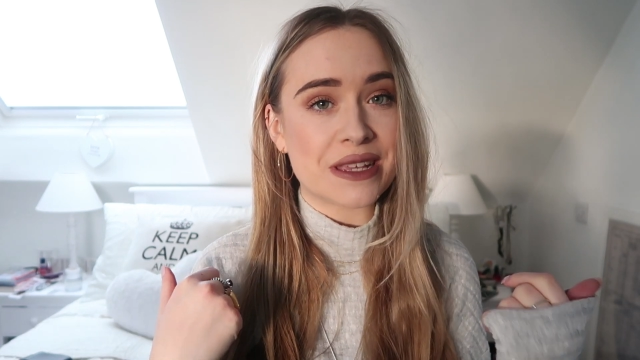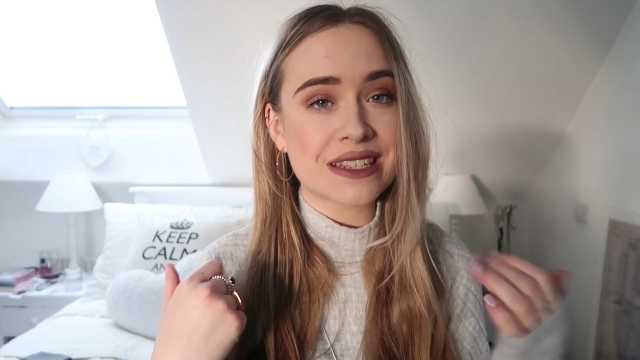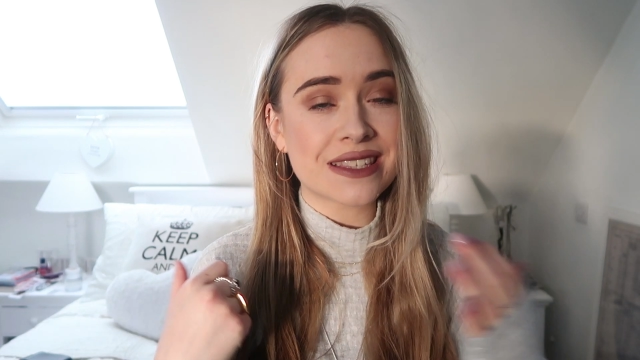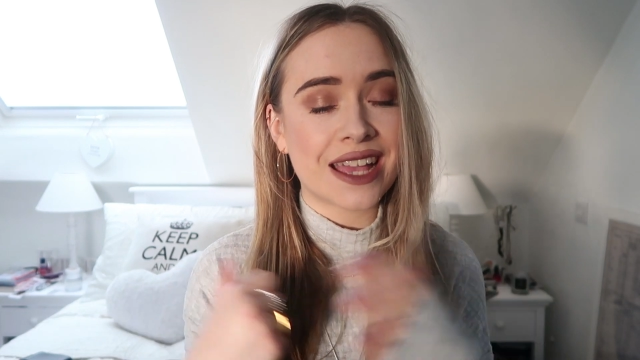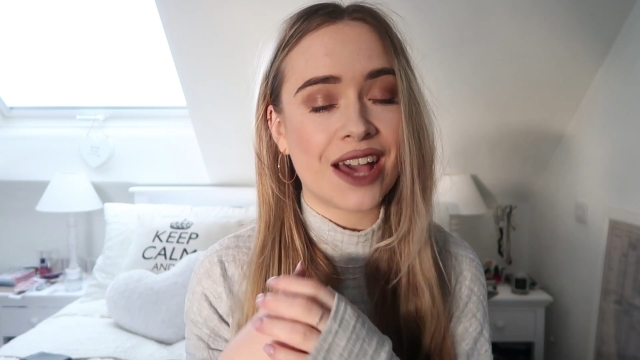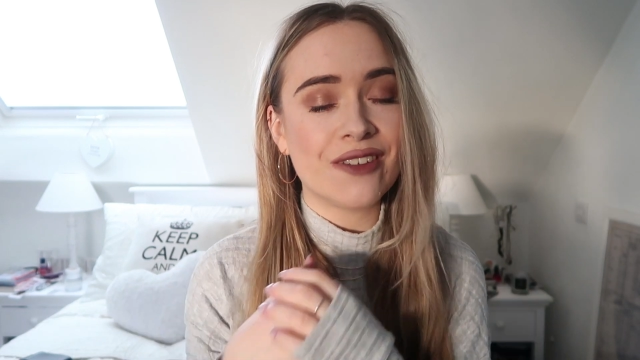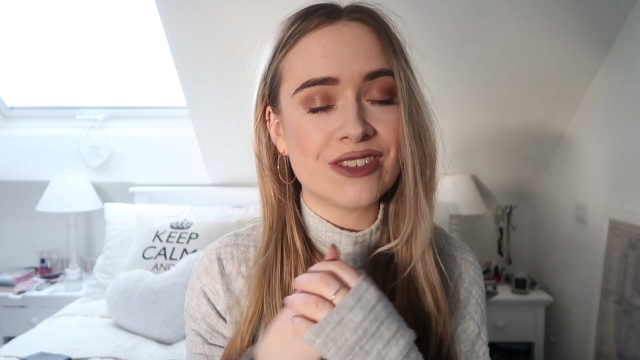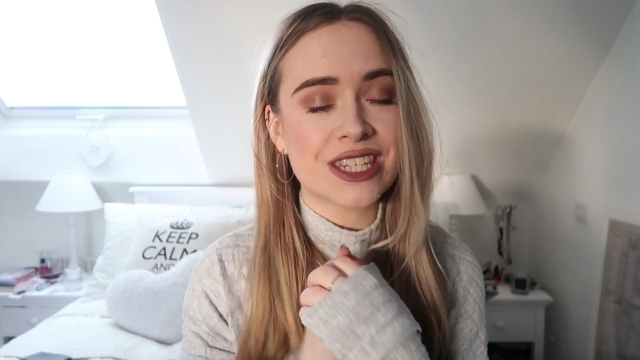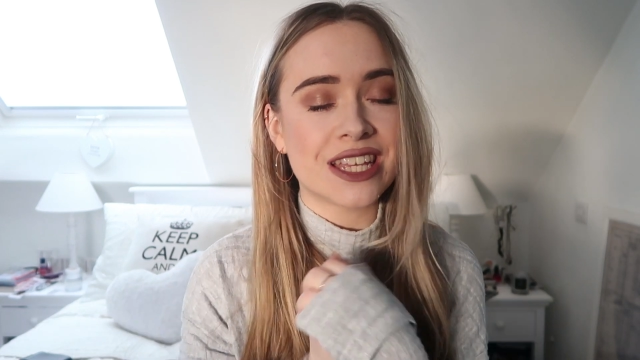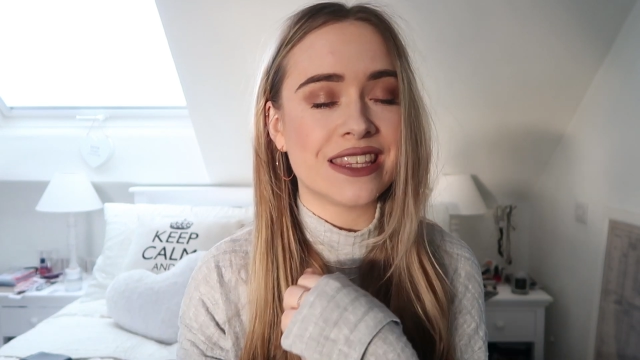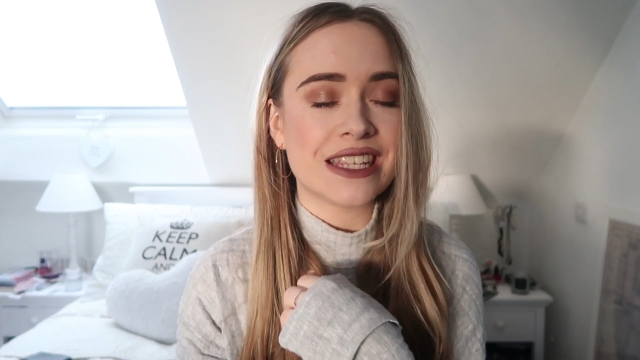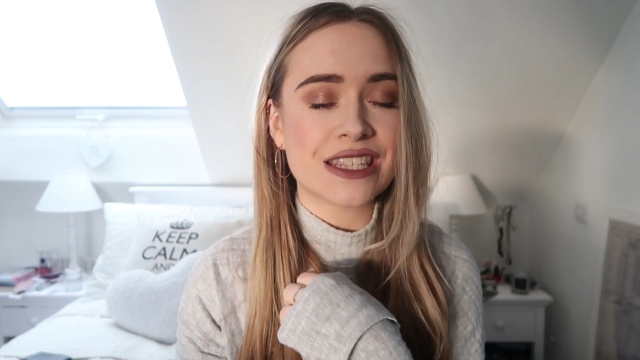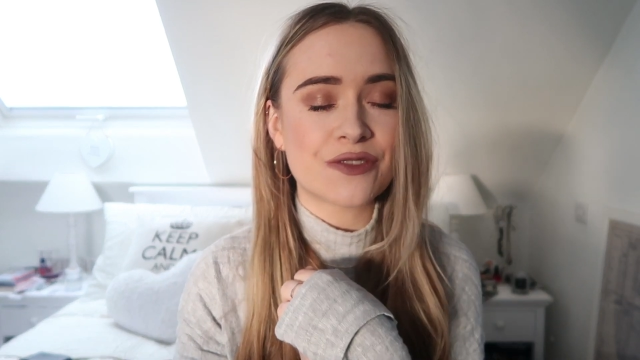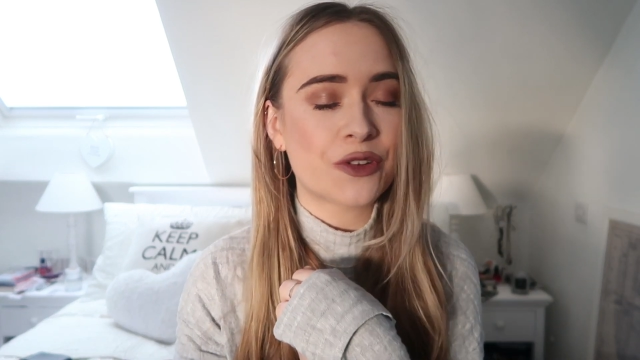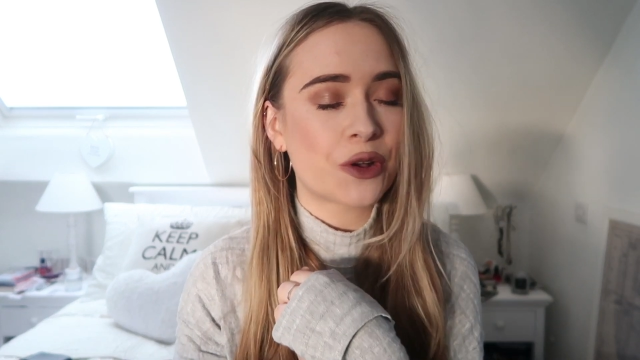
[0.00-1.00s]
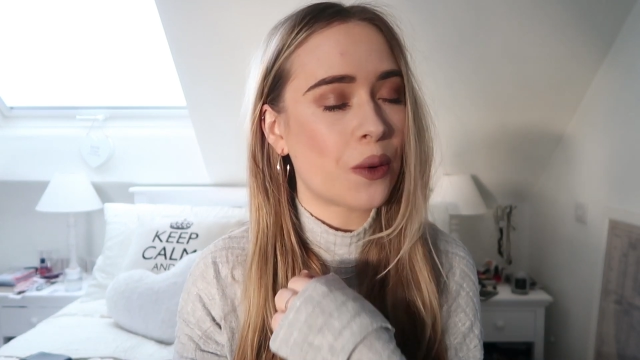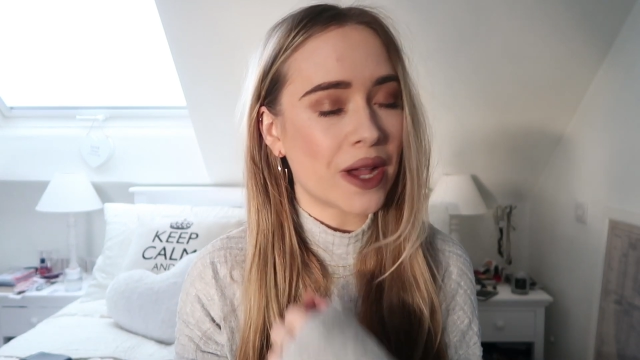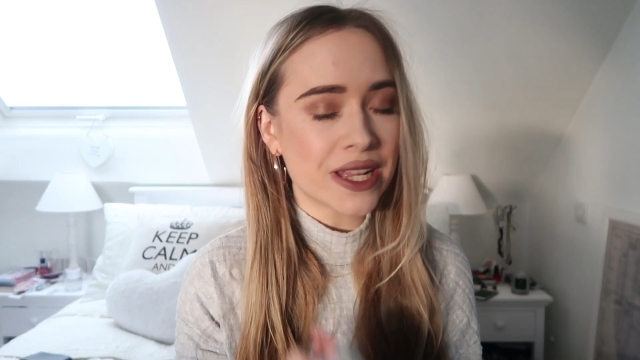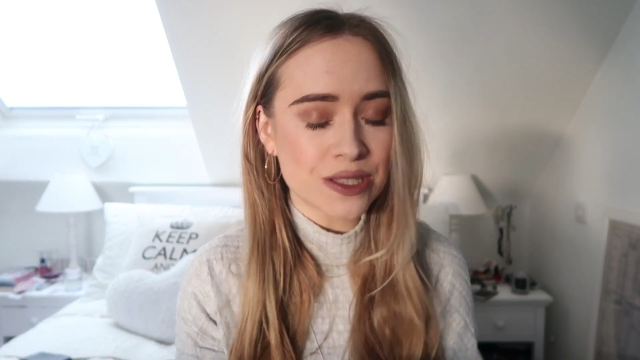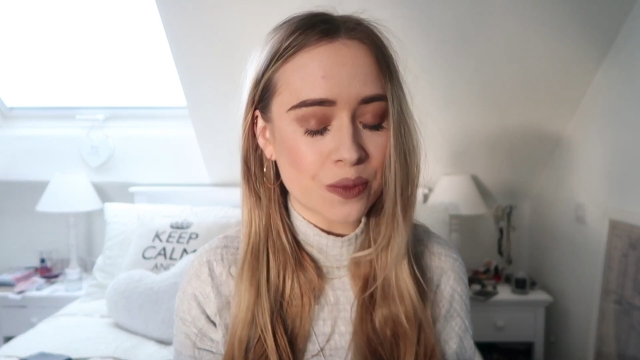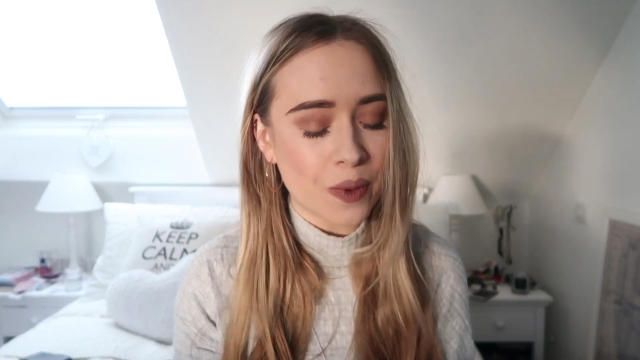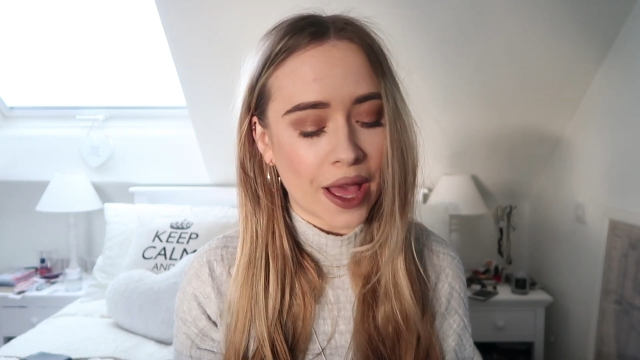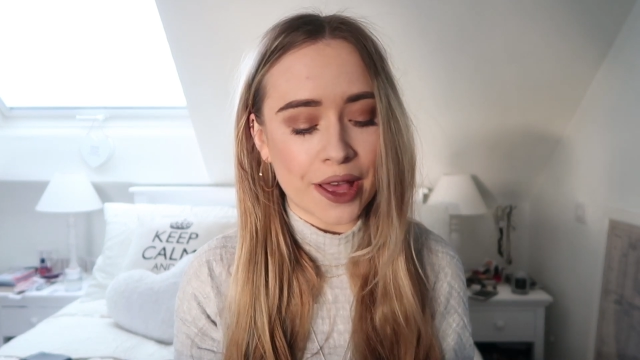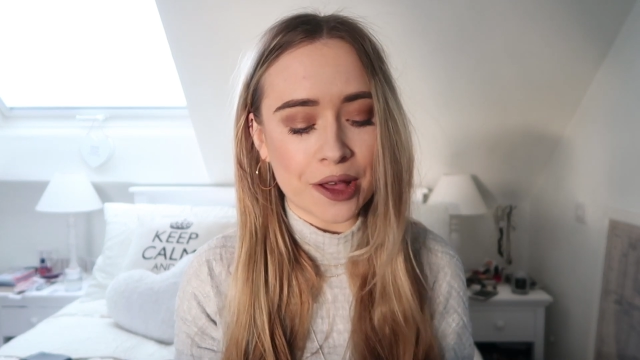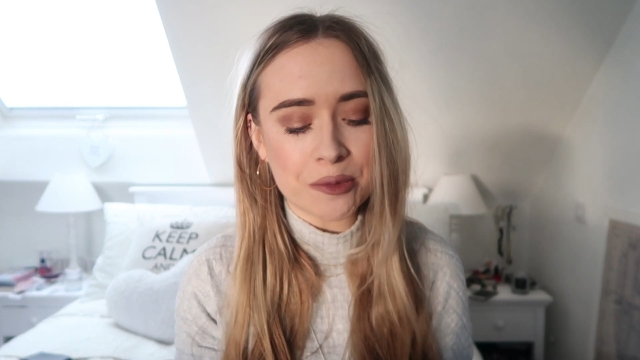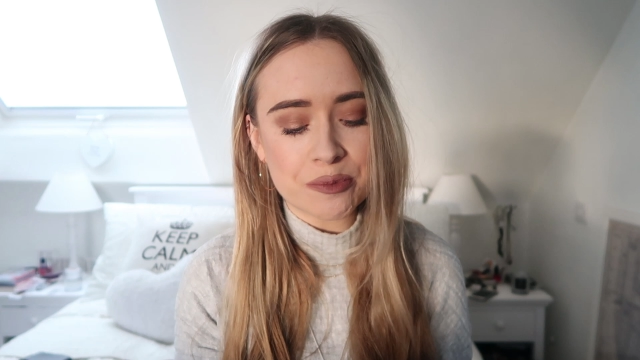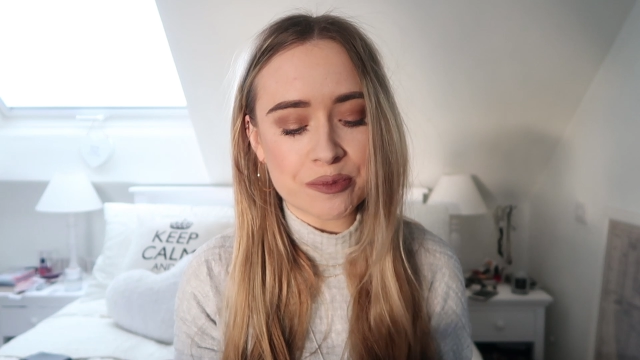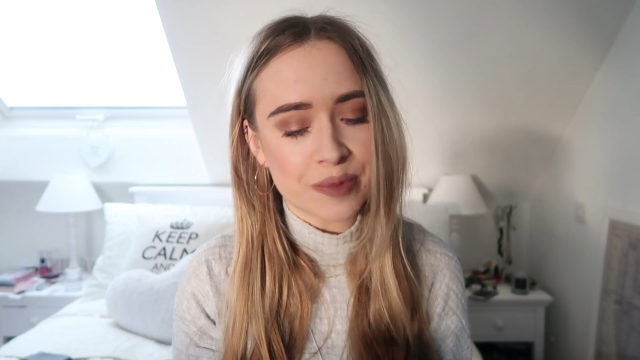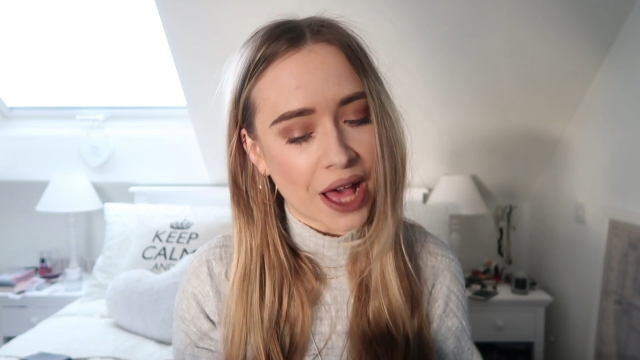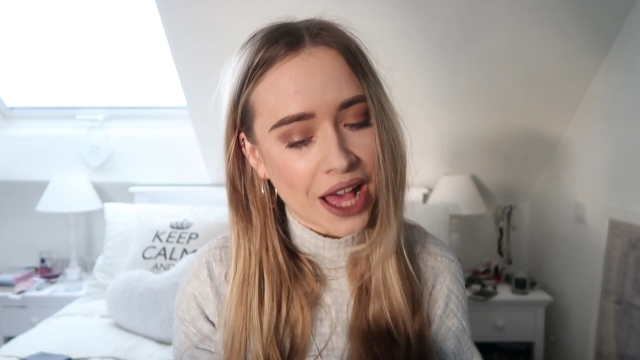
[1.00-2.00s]
me because I haven't done this for quite a
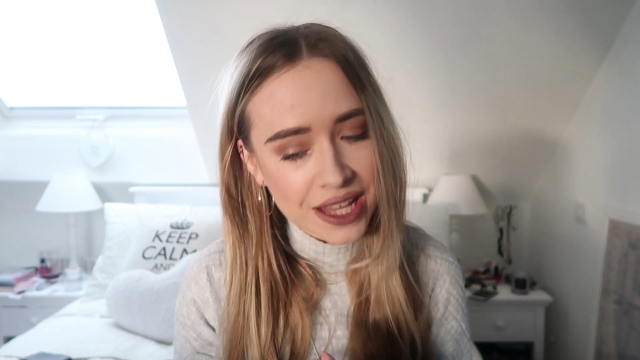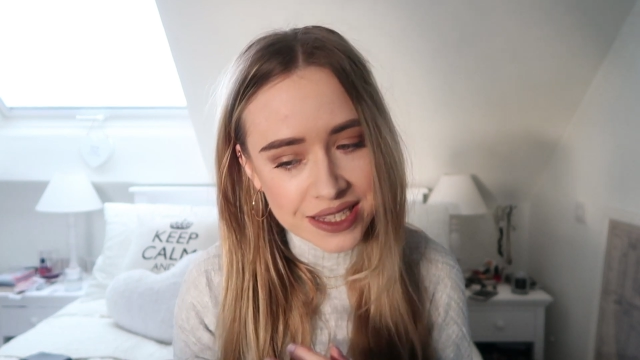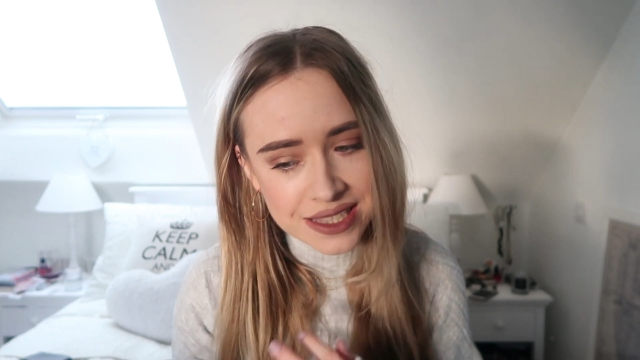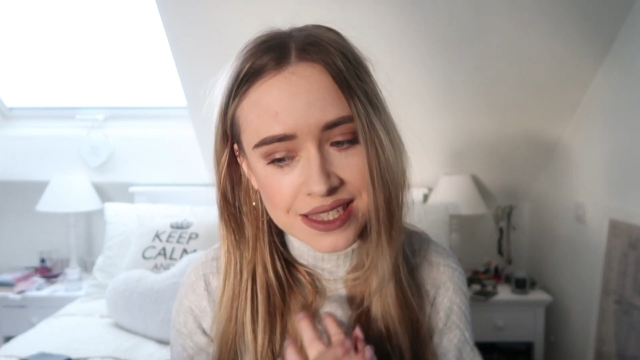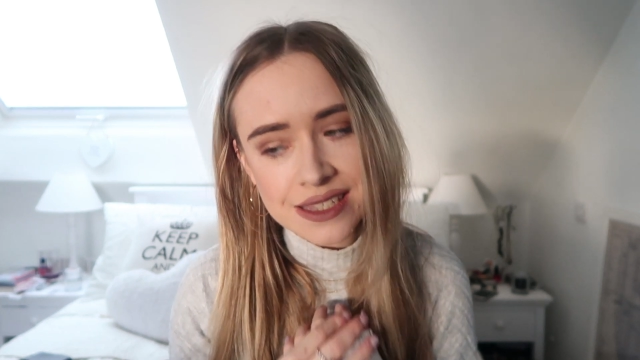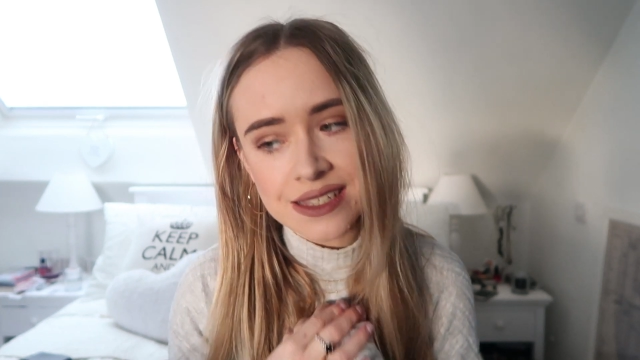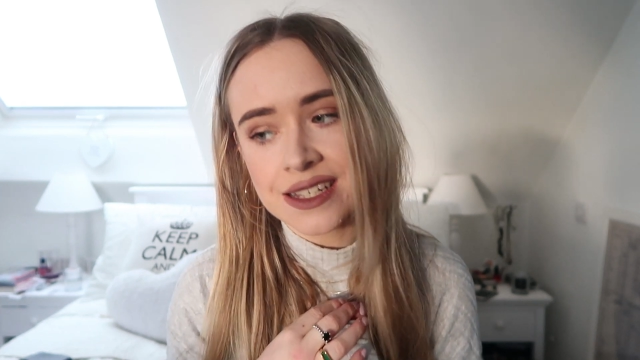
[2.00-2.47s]
while, but